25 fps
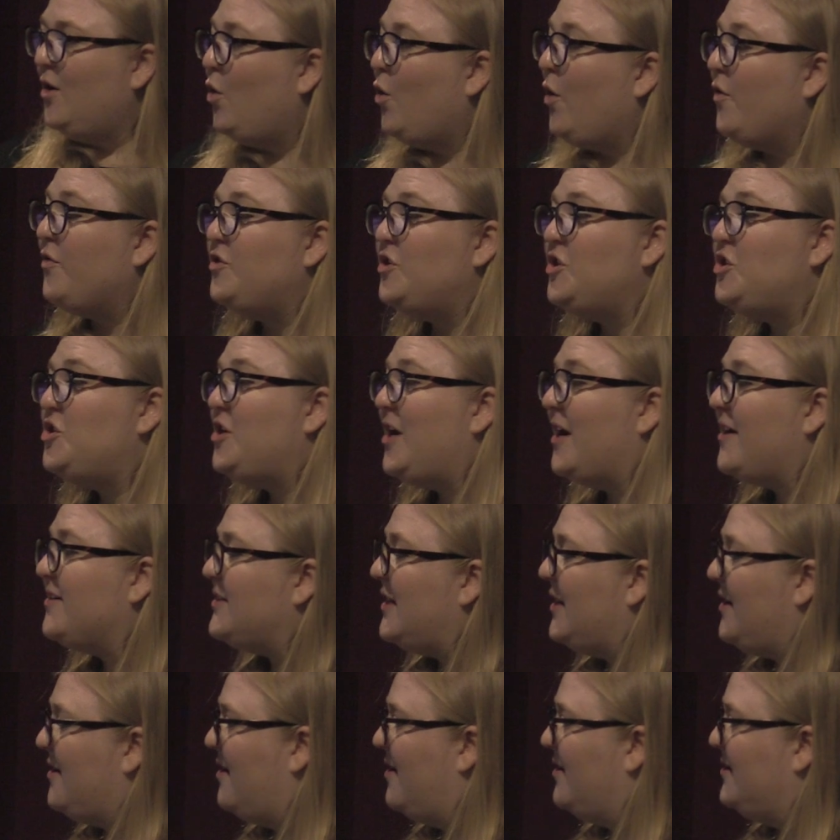Or if she shares
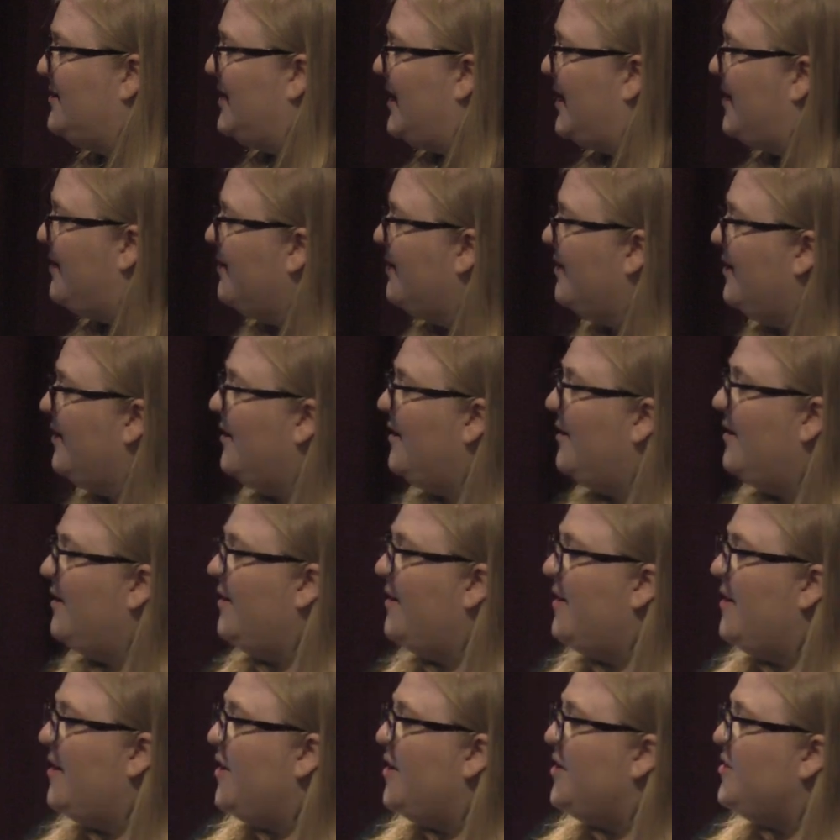any content.
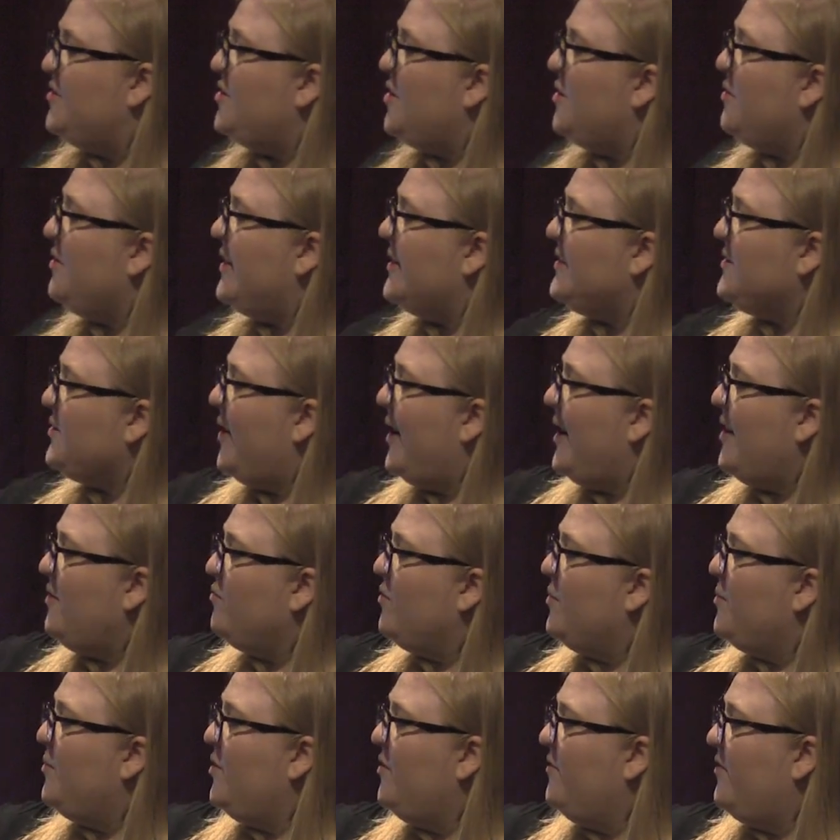So let's go ahead and
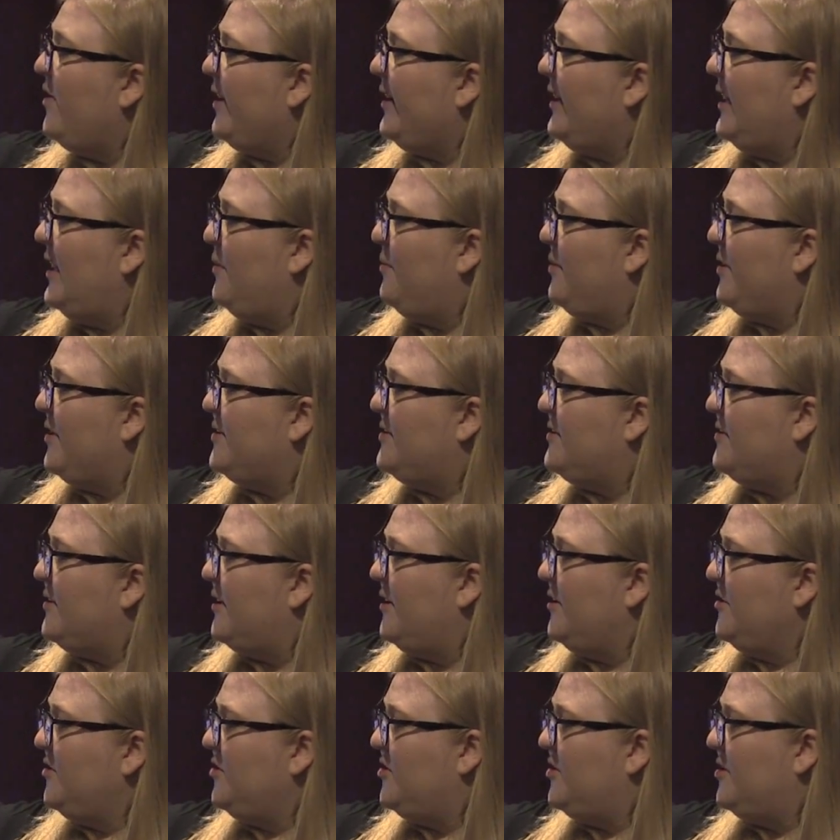remove our keyword
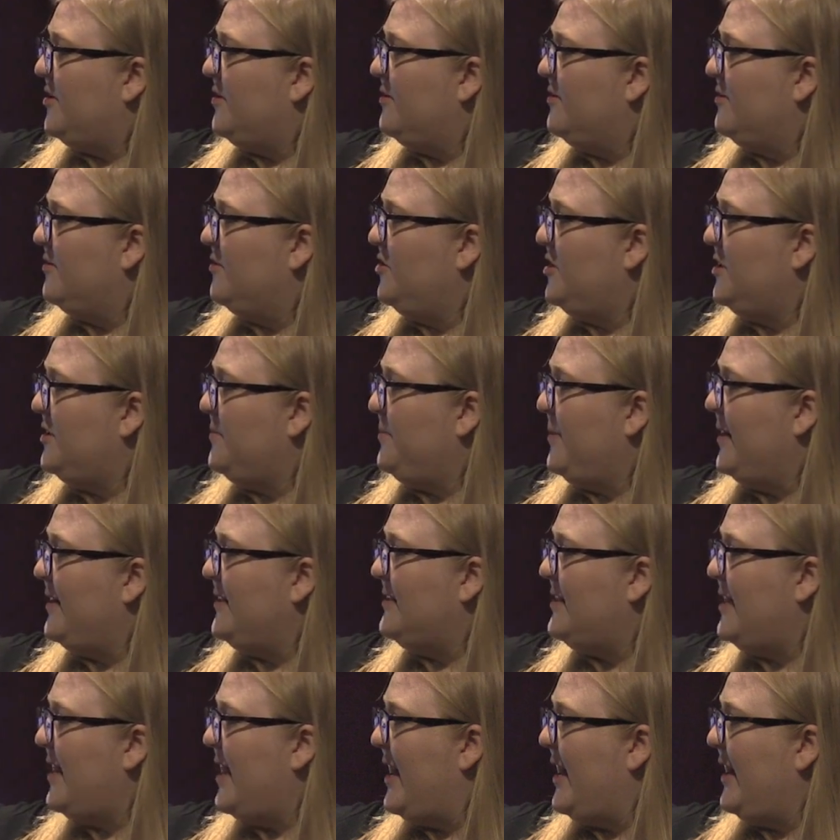search. Just press
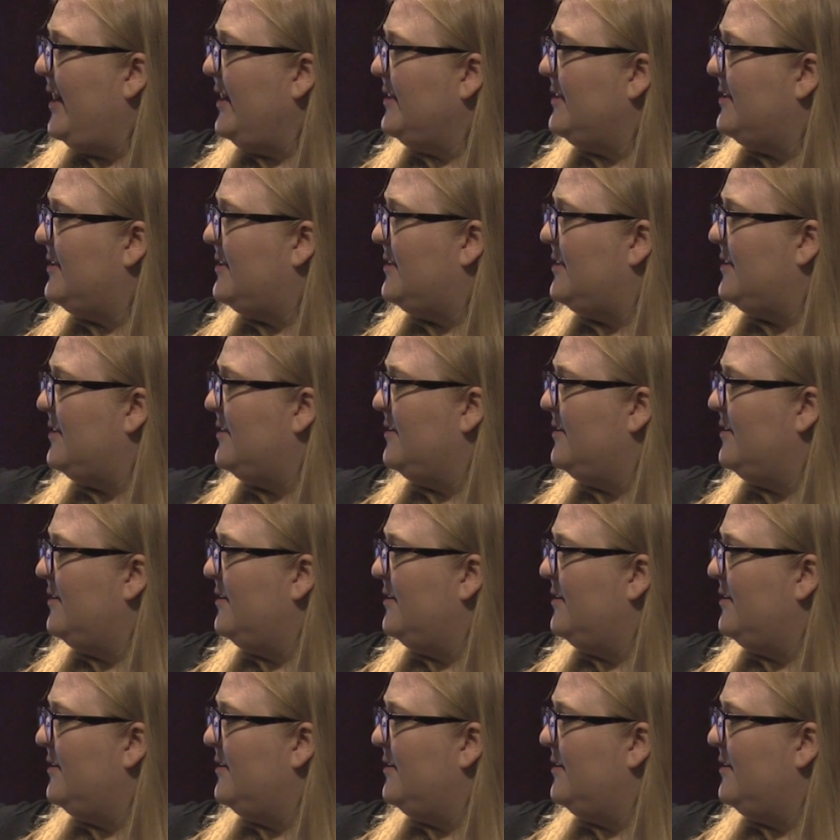the X.